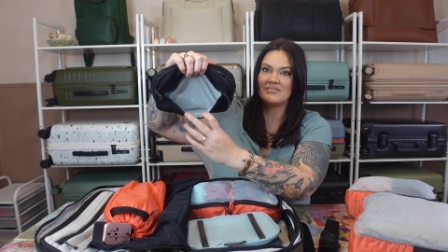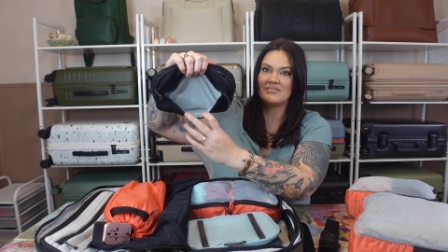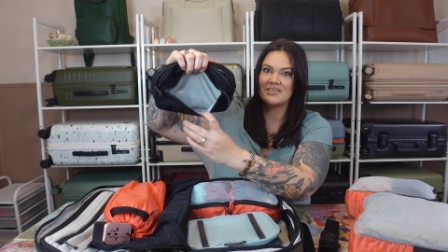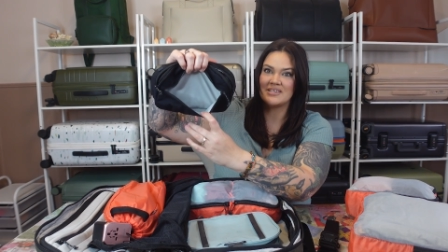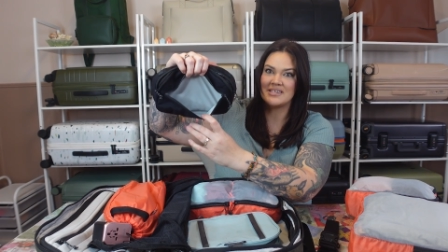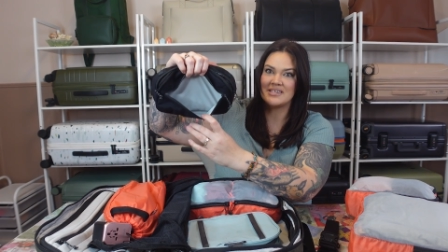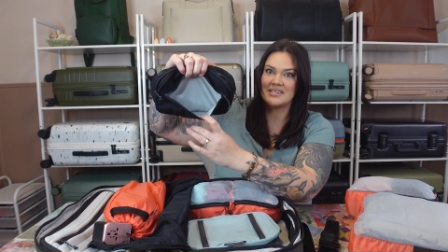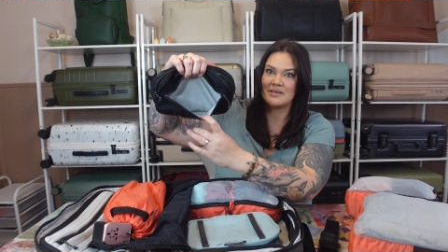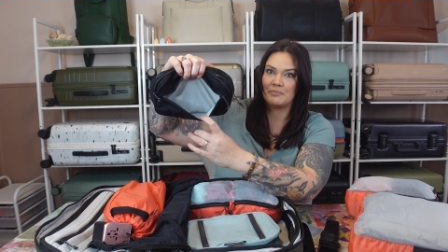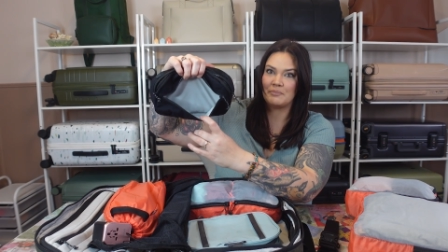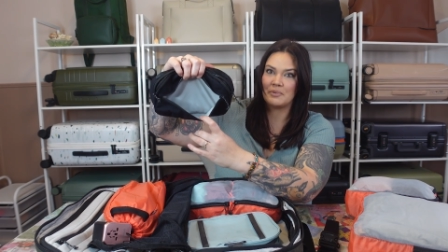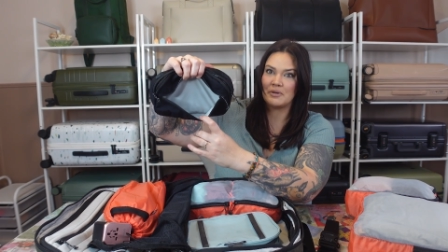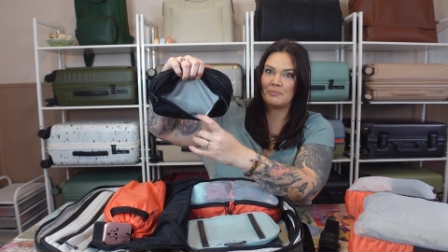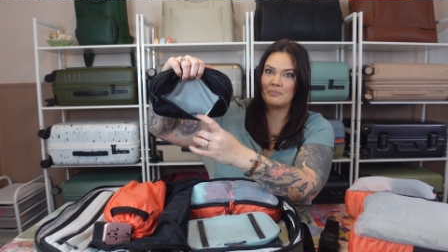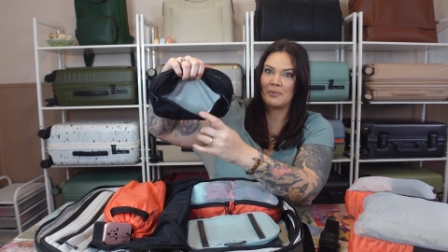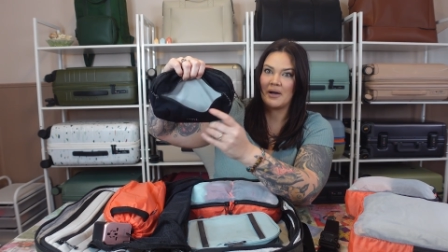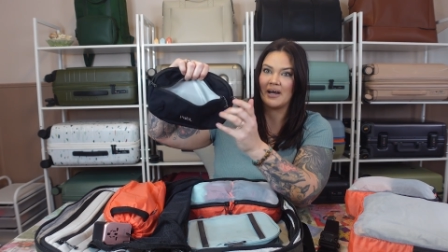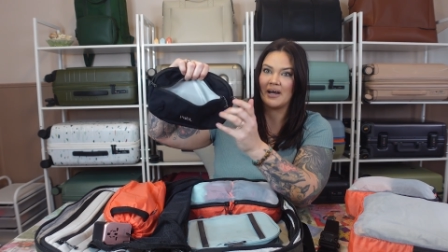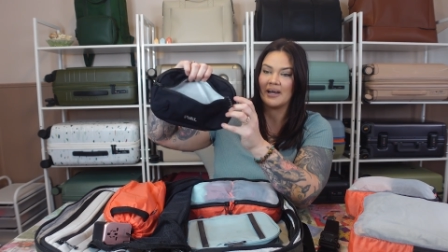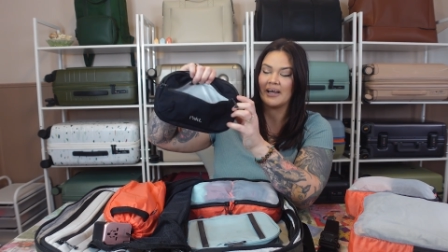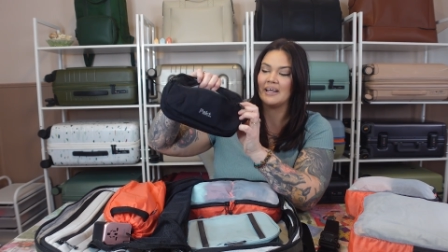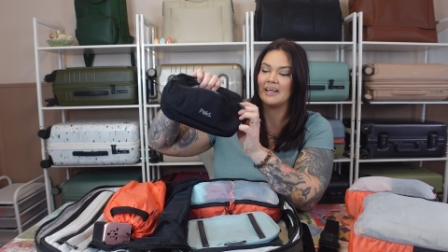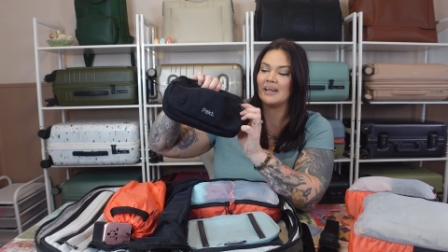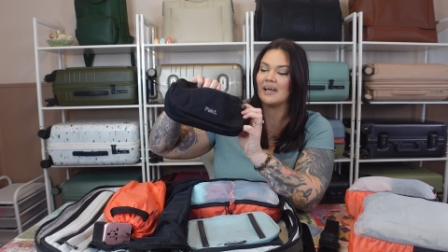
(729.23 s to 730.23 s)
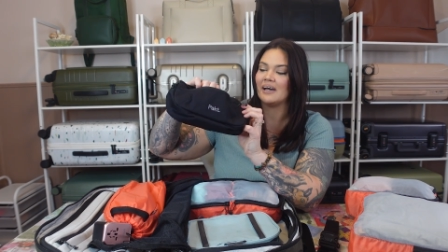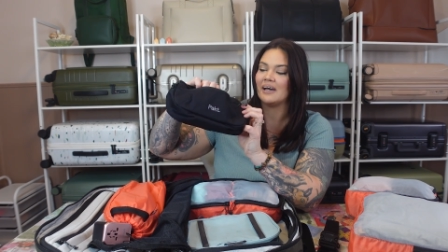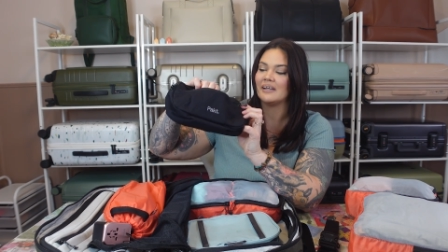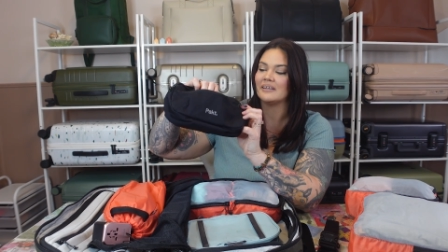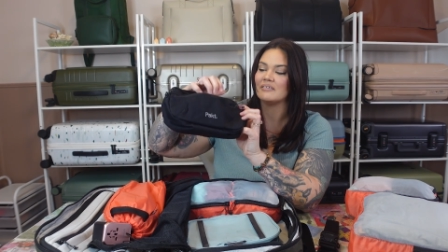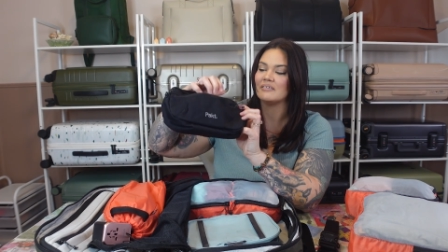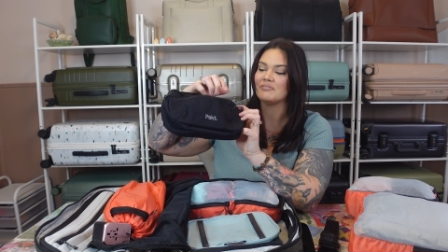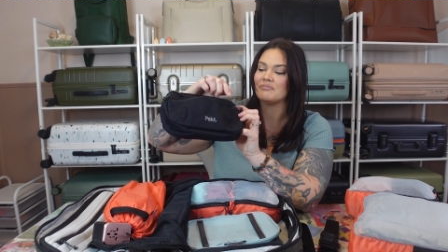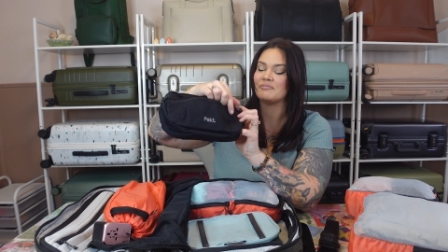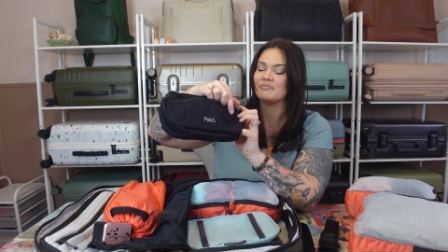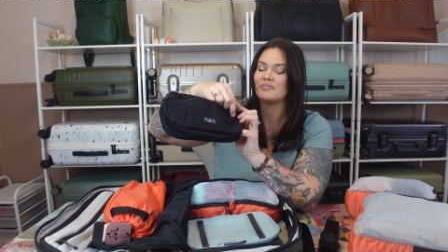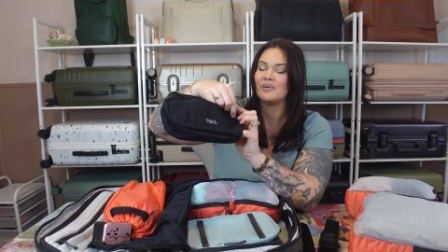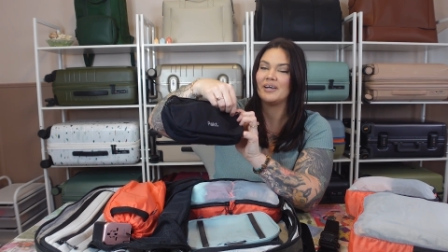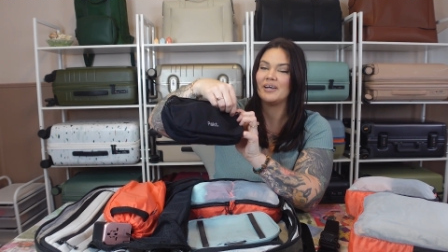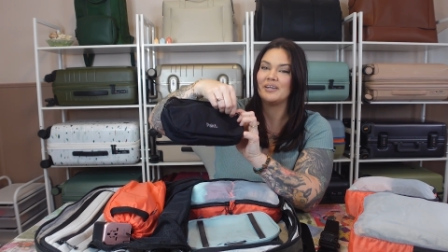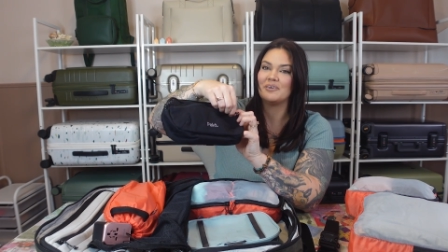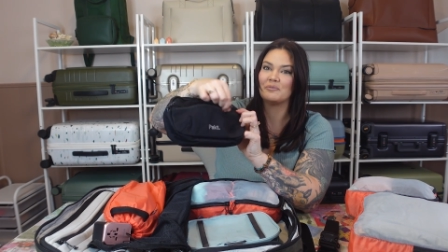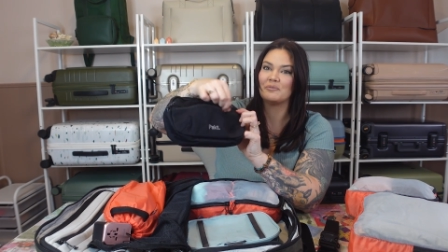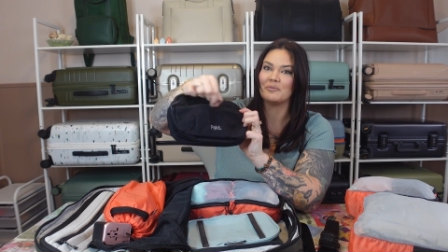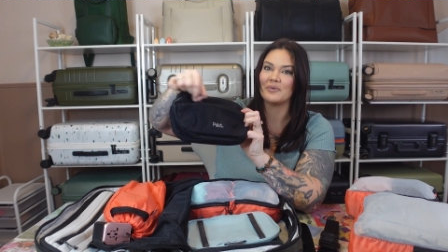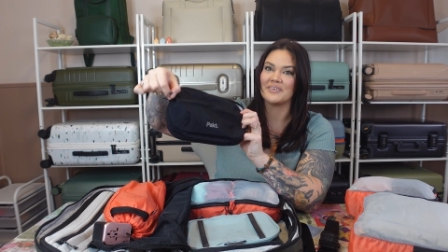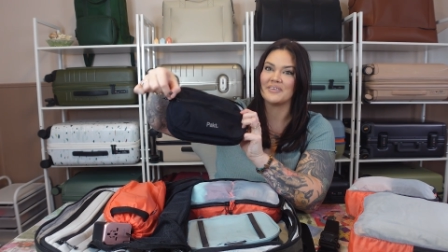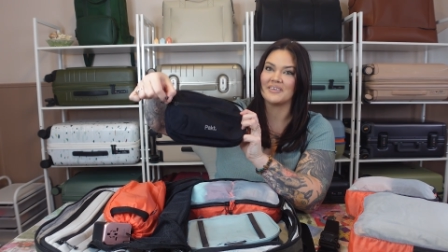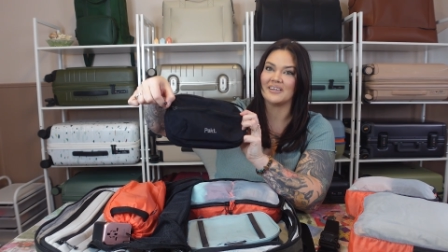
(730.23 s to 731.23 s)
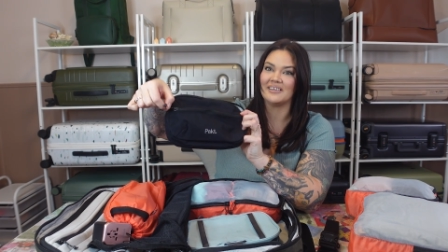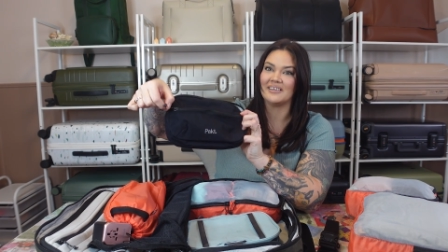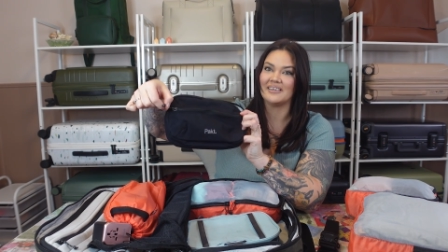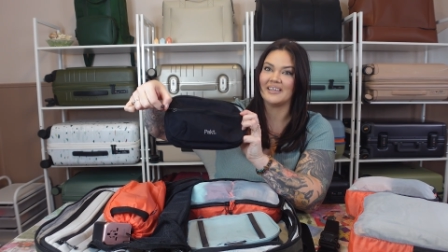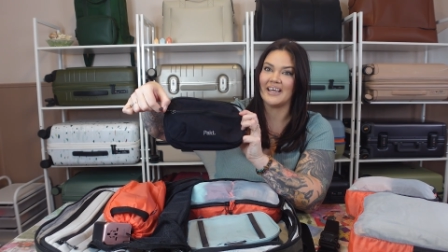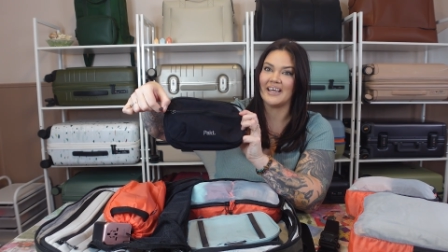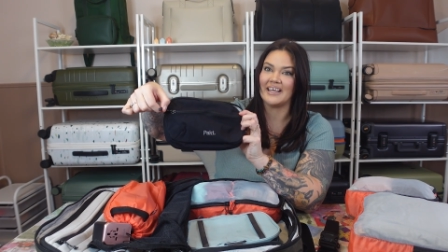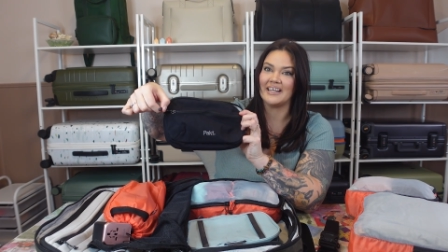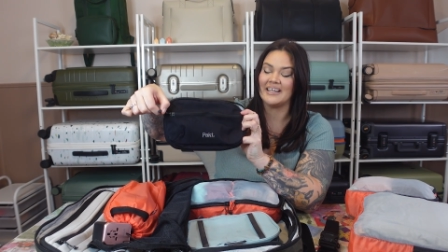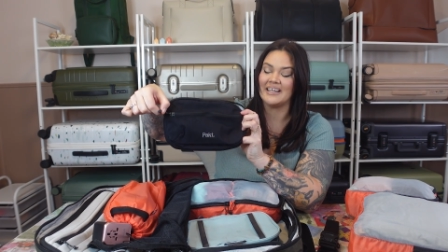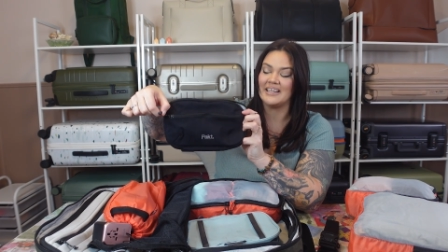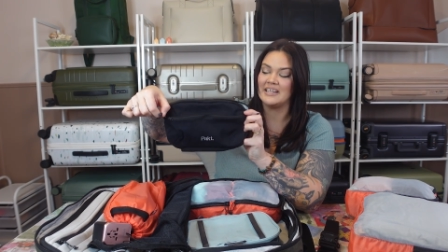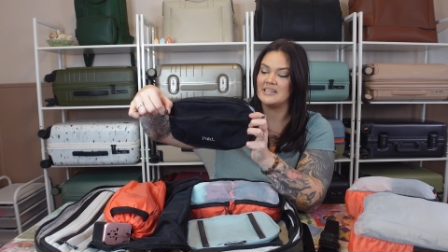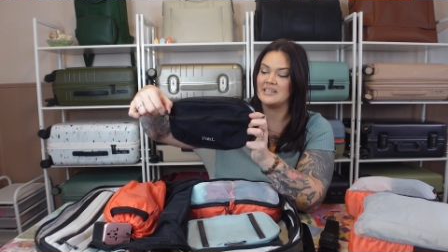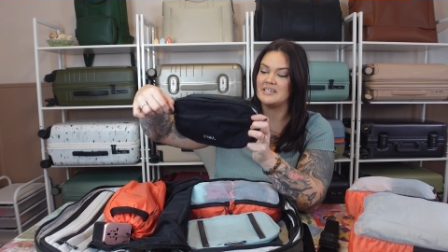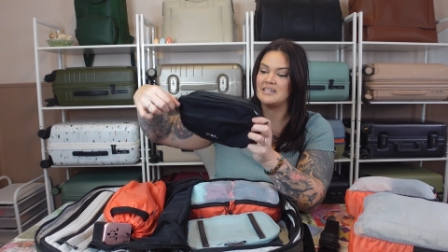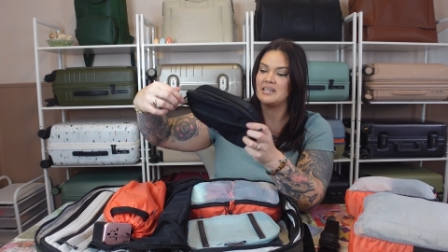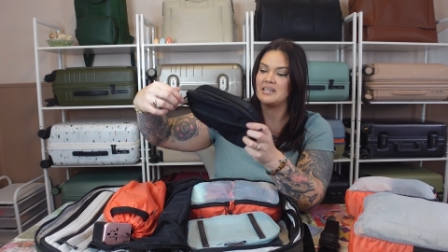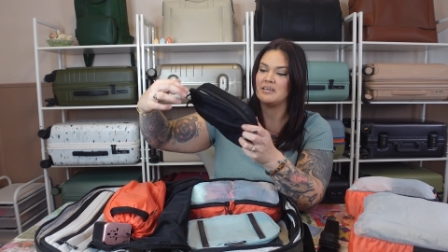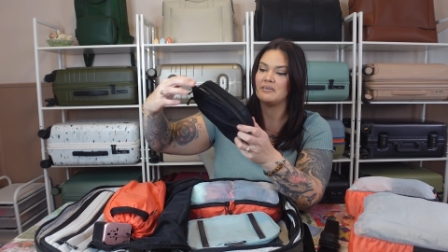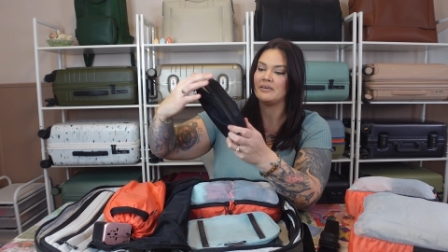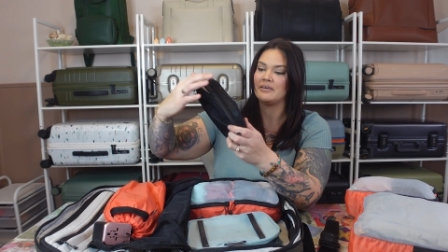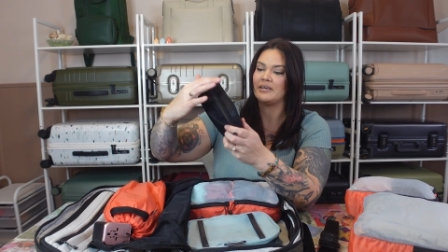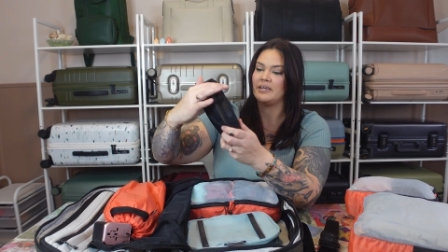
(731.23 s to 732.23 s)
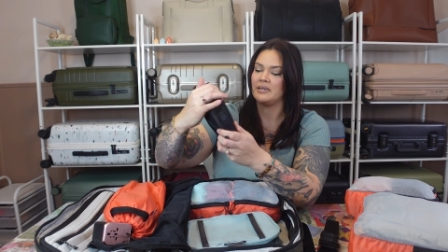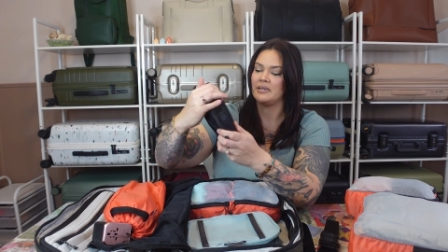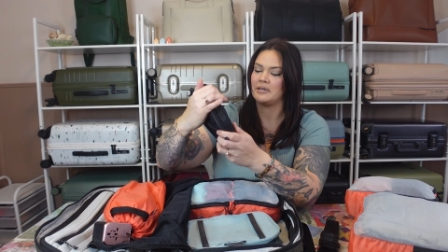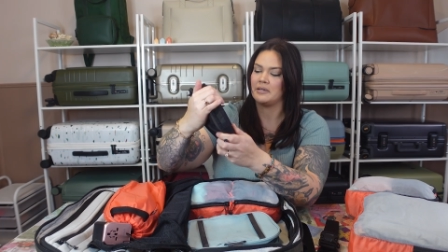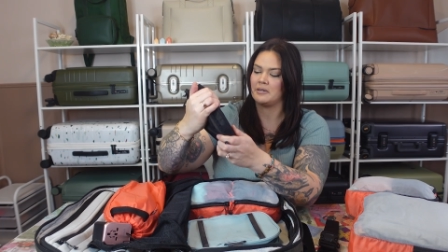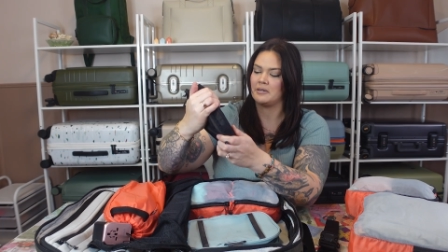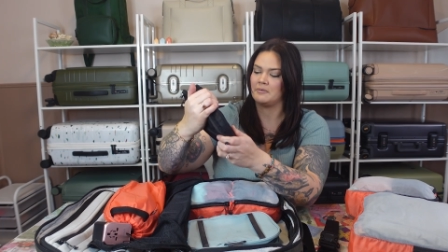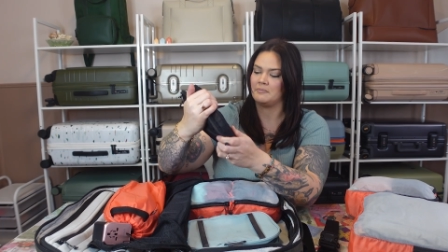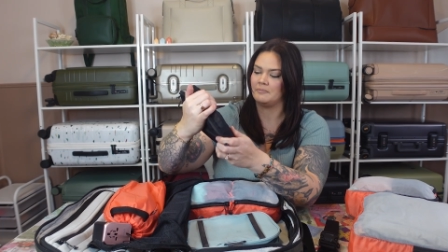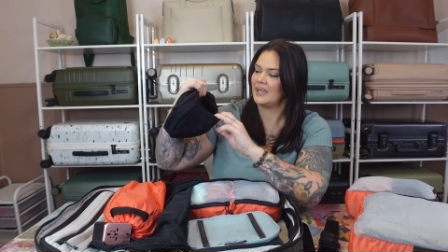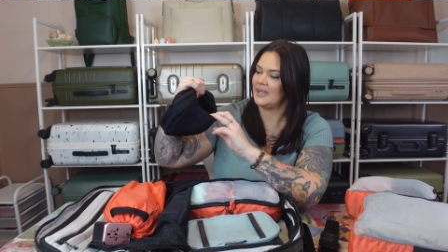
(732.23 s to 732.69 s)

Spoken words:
this zippered pocket on the front with a light interior.